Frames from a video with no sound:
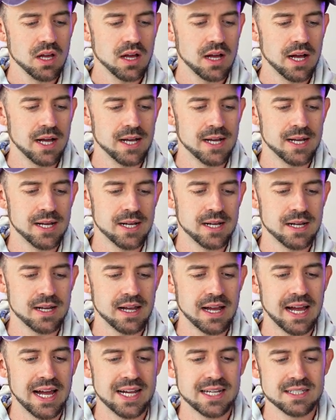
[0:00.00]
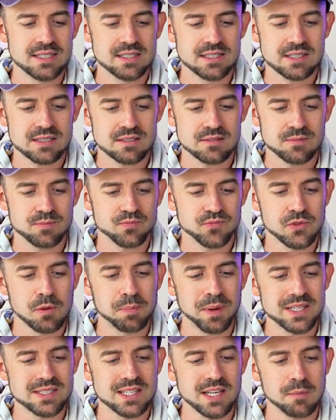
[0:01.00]
And the
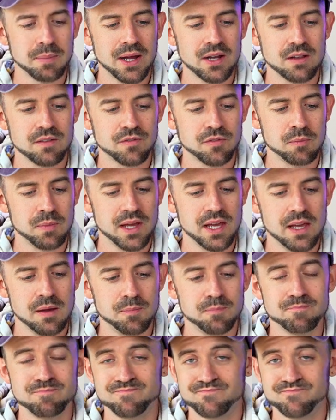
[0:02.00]
best thing about it for me,